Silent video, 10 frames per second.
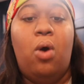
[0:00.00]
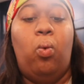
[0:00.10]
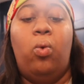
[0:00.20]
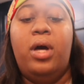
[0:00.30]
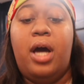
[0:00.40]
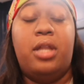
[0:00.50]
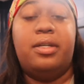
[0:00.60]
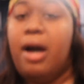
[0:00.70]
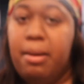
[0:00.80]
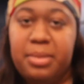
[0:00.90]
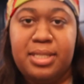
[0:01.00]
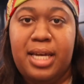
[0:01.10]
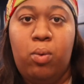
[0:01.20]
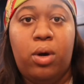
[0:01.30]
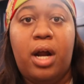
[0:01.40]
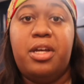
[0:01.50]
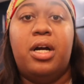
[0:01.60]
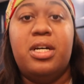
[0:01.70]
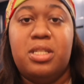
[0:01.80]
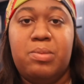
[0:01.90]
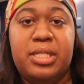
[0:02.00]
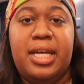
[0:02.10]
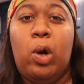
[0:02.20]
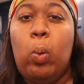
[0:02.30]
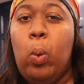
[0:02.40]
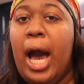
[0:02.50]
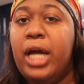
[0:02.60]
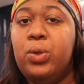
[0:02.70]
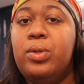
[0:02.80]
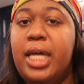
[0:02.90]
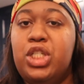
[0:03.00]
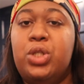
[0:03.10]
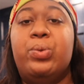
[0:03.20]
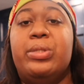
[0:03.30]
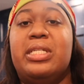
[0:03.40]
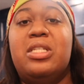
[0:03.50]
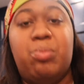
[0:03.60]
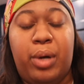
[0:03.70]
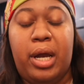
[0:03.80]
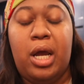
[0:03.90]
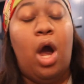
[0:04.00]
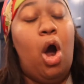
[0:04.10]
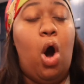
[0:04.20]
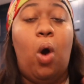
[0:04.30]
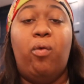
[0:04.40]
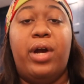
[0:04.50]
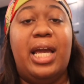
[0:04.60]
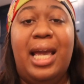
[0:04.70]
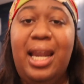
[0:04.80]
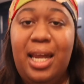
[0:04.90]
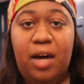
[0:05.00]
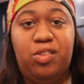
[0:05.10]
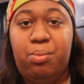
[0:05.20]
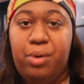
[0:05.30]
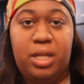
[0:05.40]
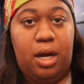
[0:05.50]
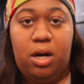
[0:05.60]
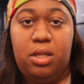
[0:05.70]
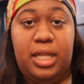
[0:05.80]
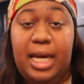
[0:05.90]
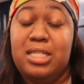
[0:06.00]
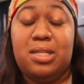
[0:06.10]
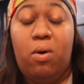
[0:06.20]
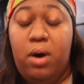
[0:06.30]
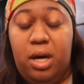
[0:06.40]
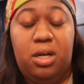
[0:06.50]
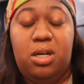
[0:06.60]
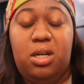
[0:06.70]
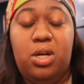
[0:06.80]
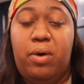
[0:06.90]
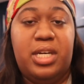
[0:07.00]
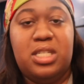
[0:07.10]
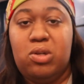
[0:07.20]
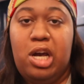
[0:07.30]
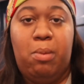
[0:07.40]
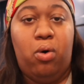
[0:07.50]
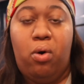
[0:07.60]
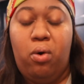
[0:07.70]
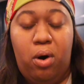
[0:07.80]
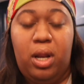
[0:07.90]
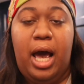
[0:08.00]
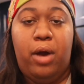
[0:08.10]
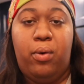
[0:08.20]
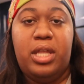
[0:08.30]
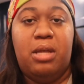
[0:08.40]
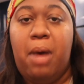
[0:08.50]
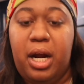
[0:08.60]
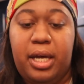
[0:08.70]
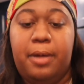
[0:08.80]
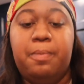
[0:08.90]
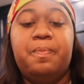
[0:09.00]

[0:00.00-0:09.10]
What are the comments saying? What are their customers saying? Why do they choose this brand over any other brand that is on, you know, Instagram or online or in the market?